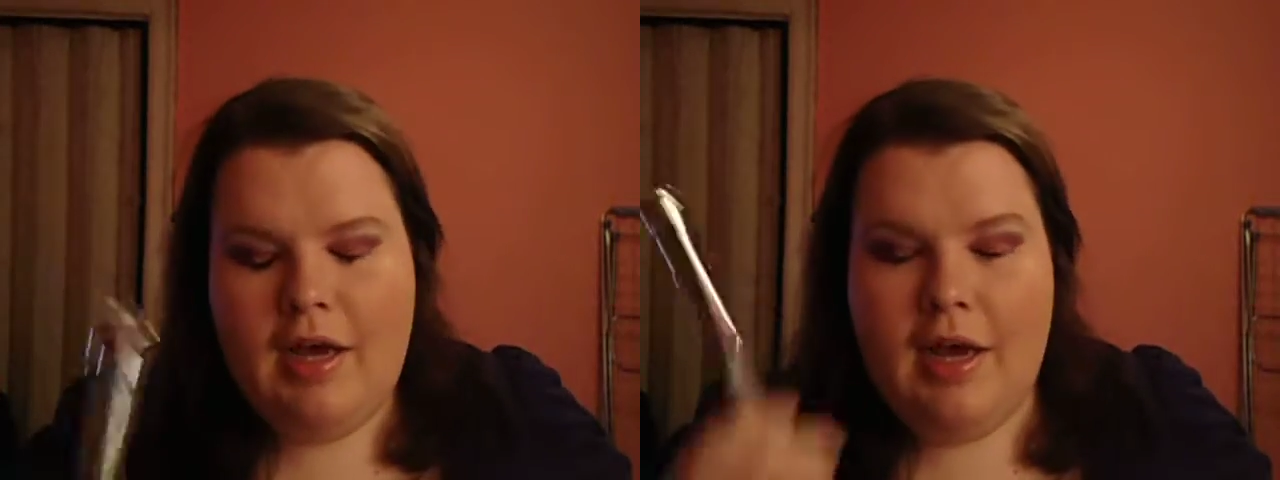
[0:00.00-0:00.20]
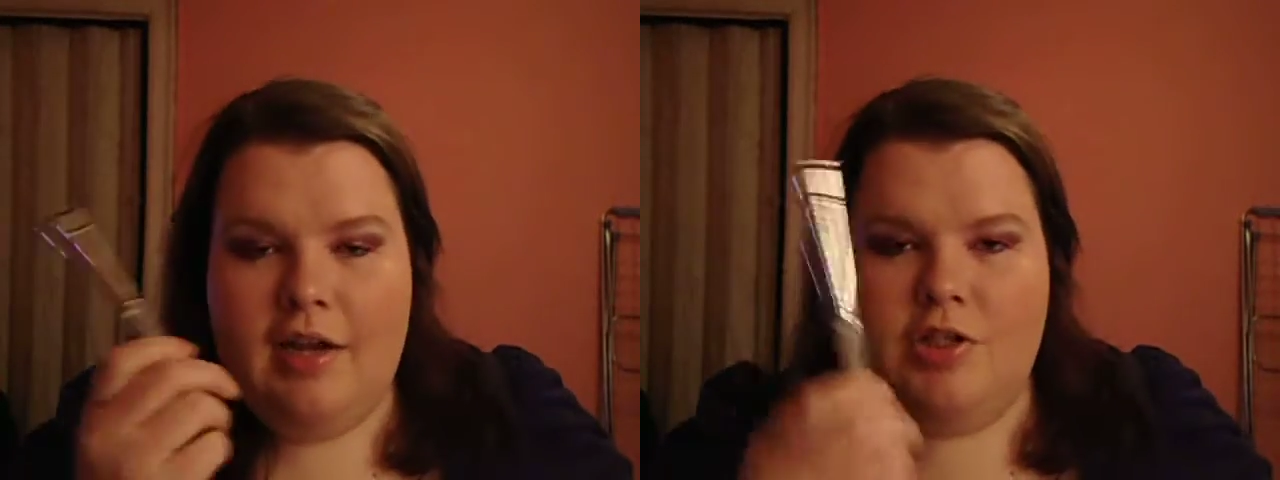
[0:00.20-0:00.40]

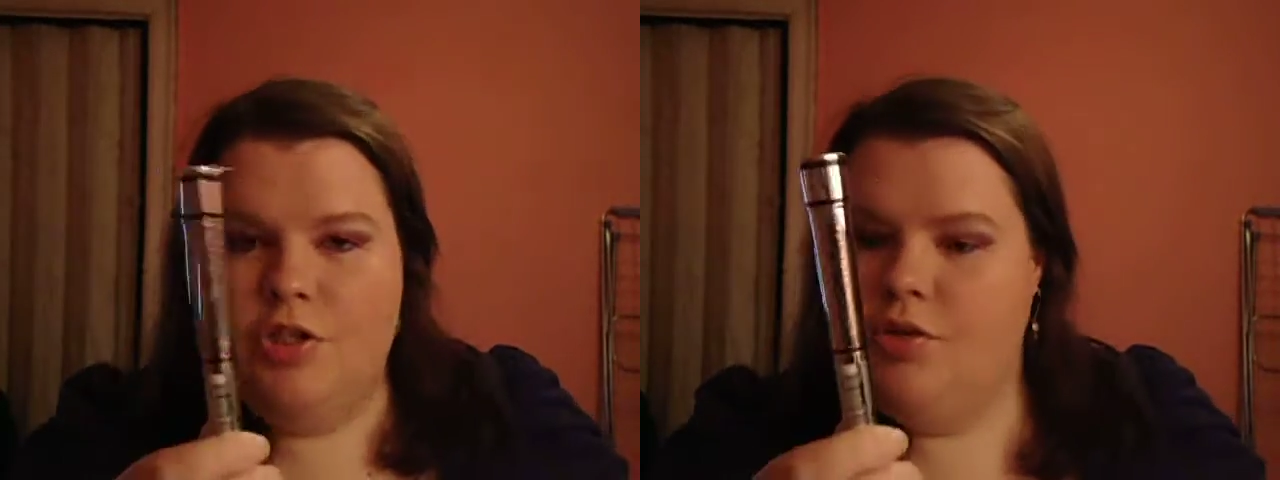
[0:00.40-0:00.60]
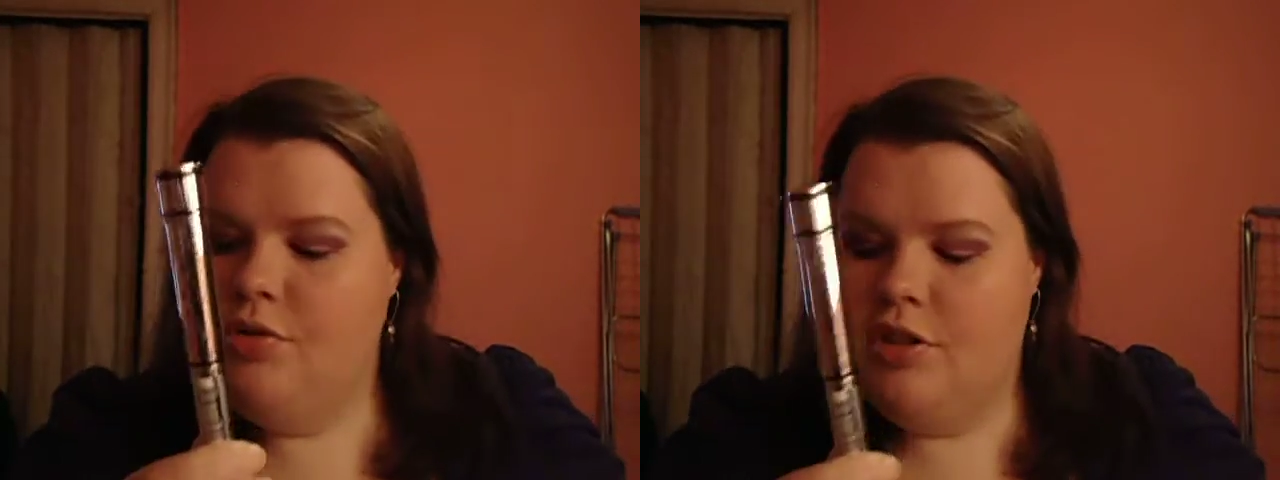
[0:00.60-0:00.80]
And I just
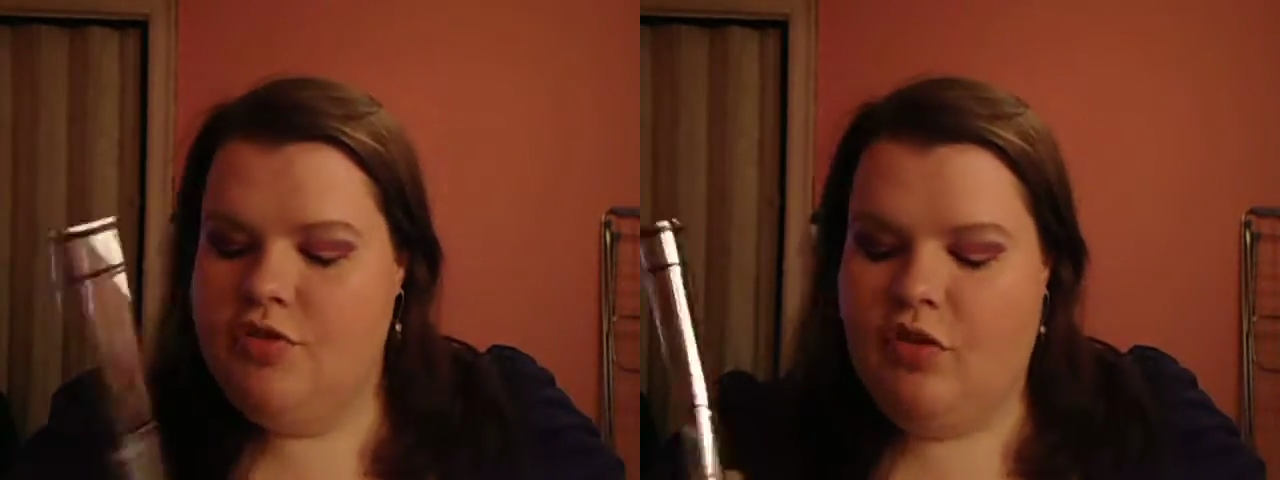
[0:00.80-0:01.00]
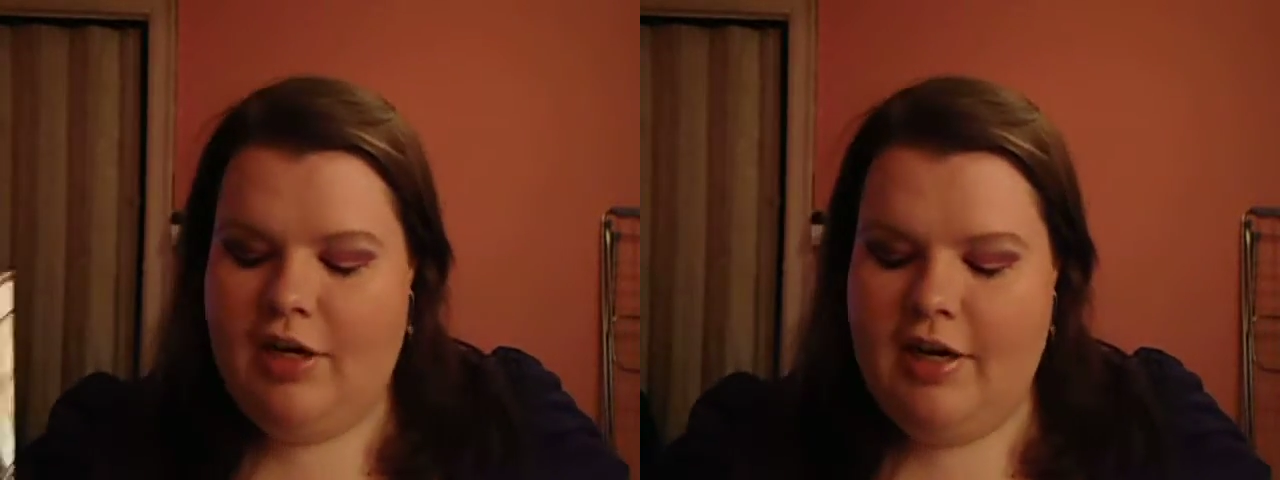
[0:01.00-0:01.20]
use this
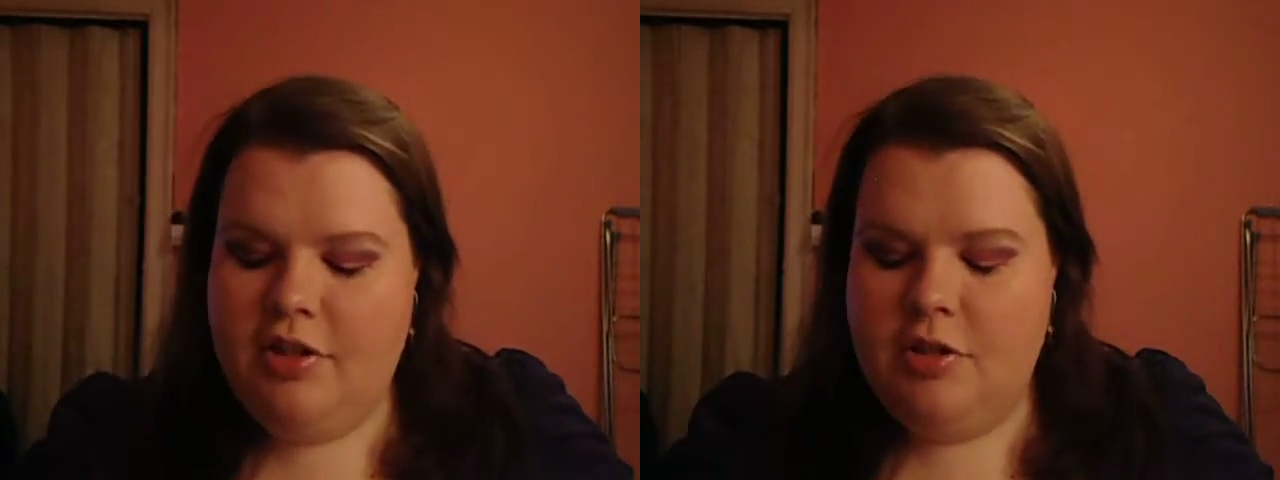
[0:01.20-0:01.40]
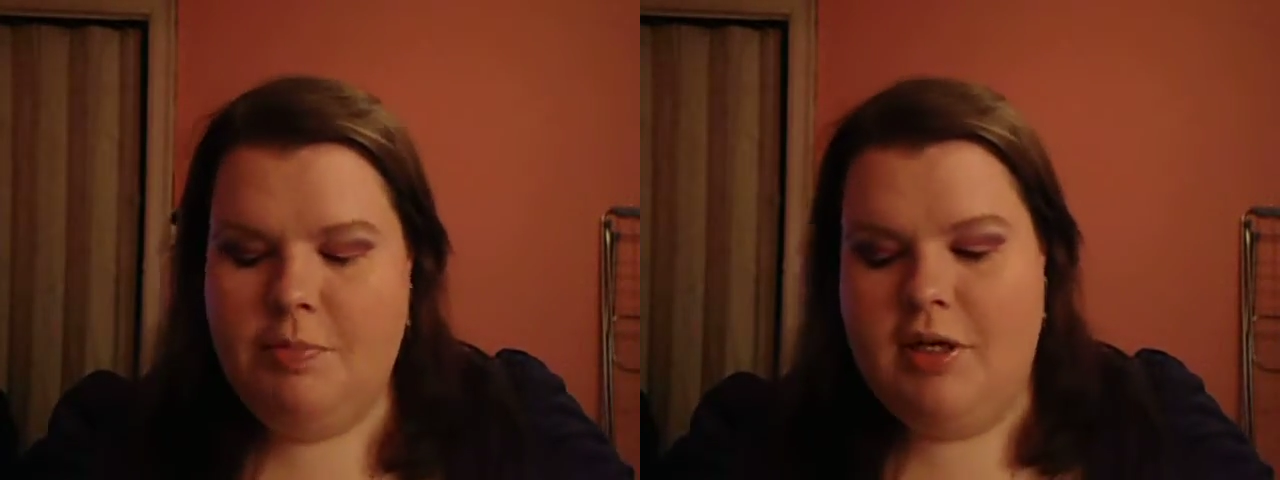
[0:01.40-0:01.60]
for length
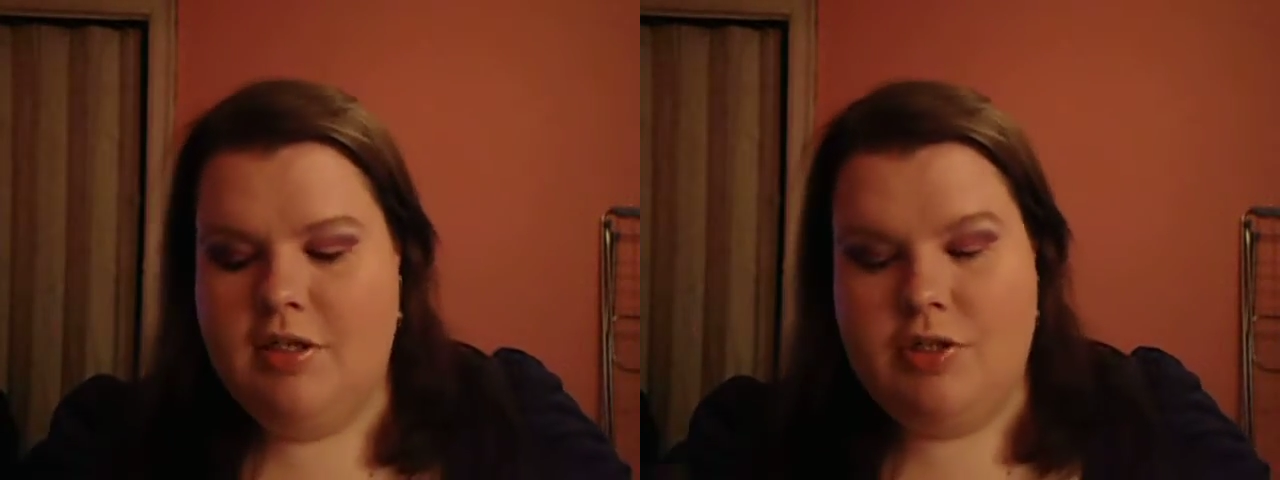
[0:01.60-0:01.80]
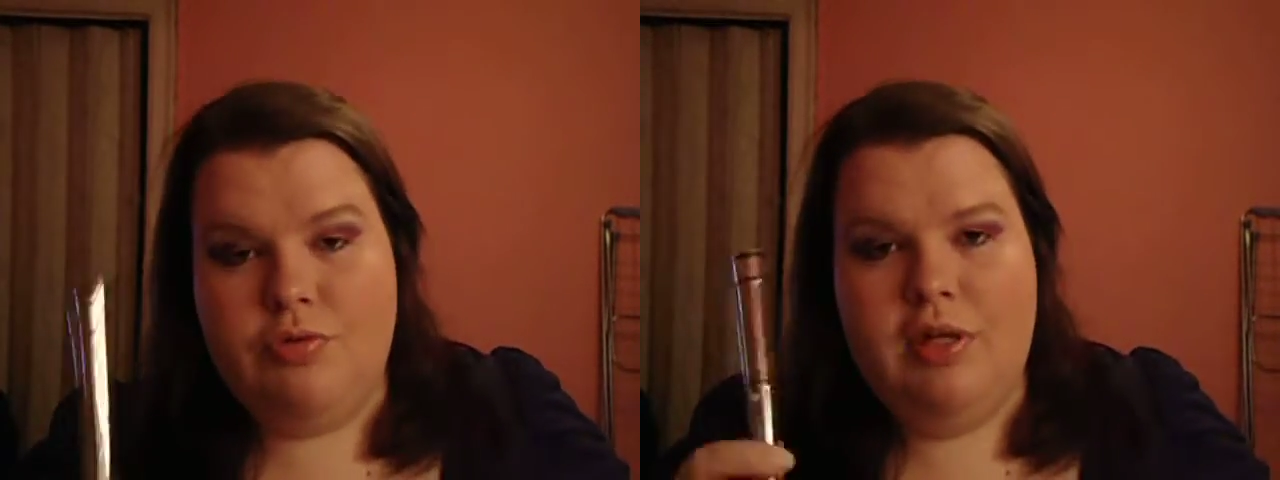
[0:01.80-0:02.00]
because
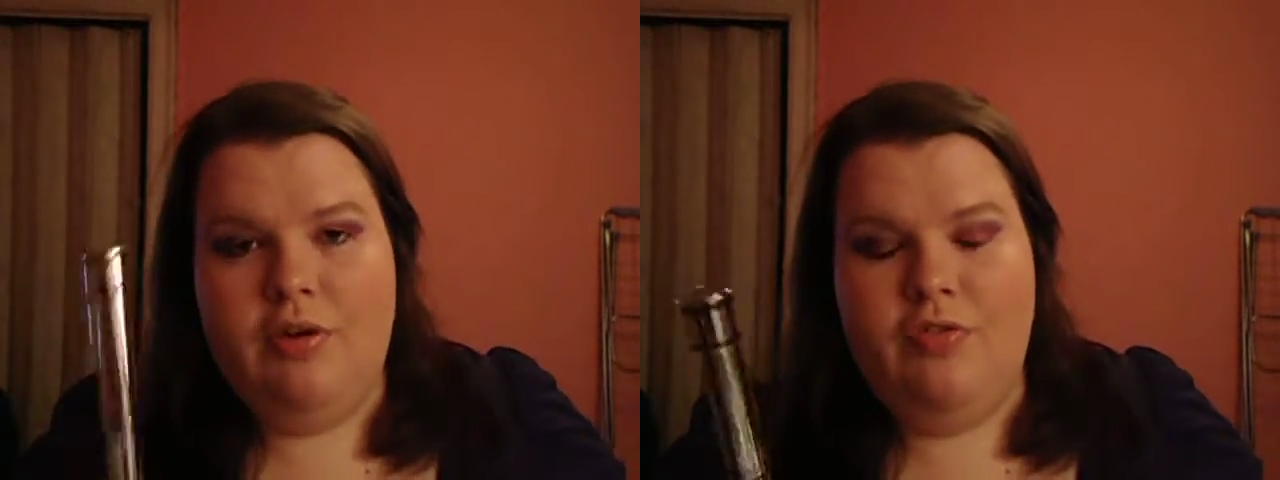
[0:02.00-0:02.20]
it's really good